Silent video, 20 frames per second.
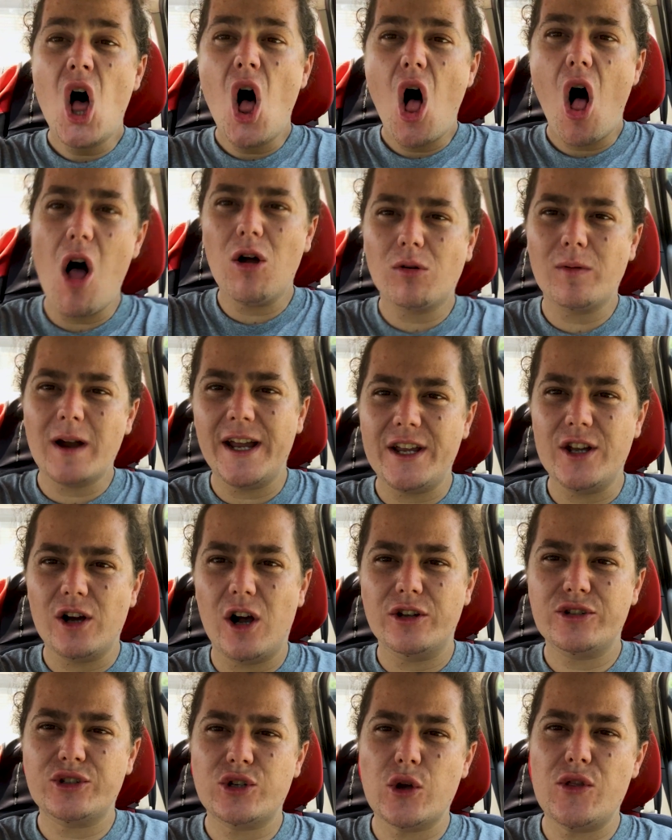All right,
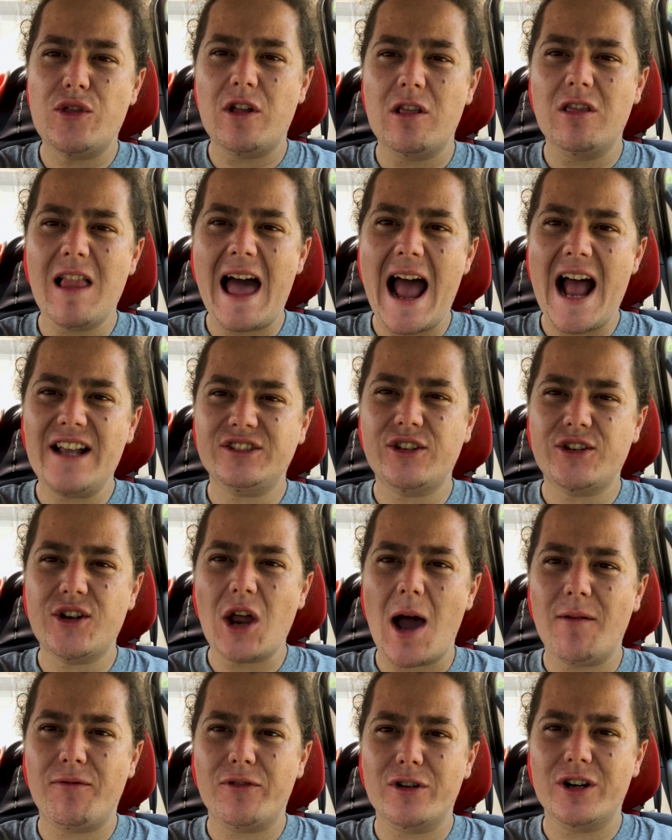y'all, so the last
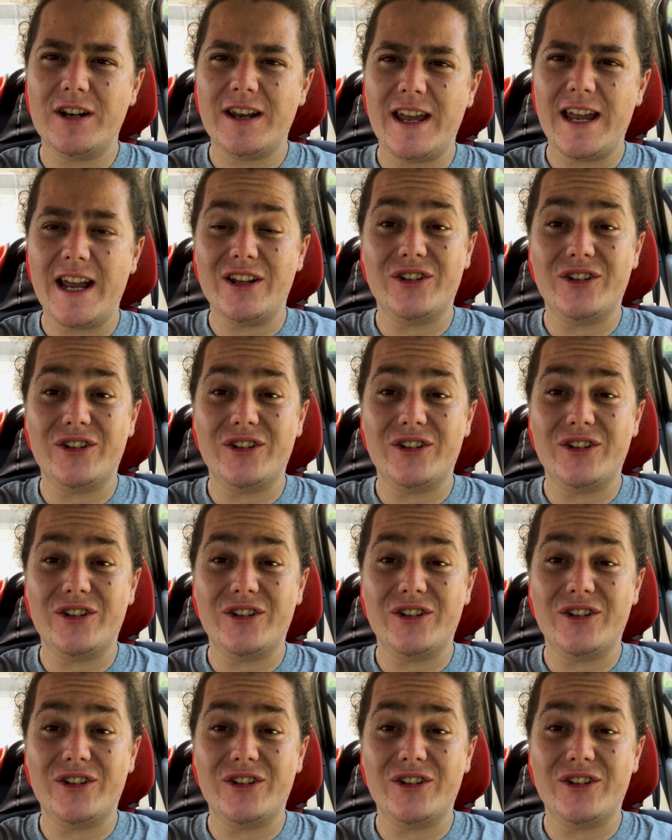stop for today